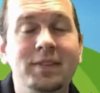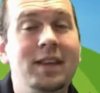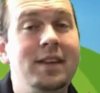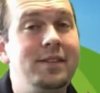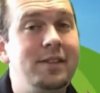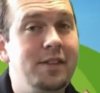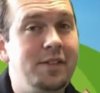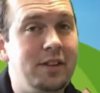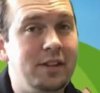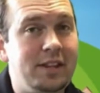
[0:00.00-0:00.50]

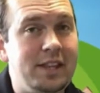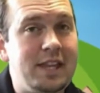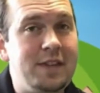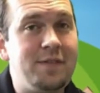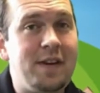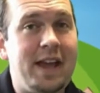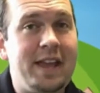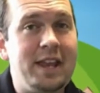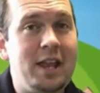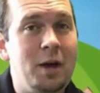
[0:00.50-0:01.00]
Did the
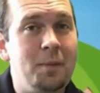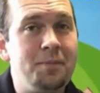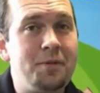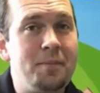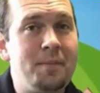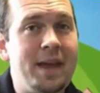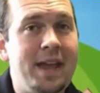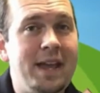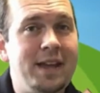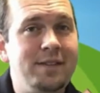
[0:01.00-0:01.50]
Levite help the
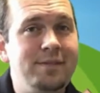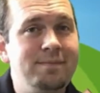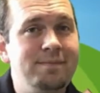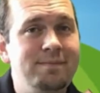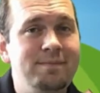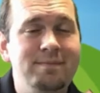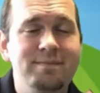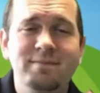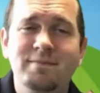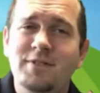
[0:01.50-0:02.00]
man?
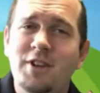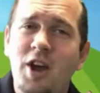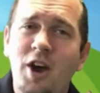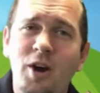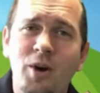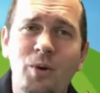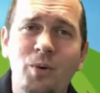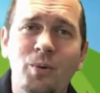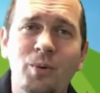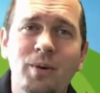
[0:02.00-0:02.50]

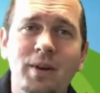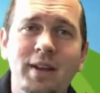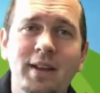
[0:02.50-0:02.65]
No.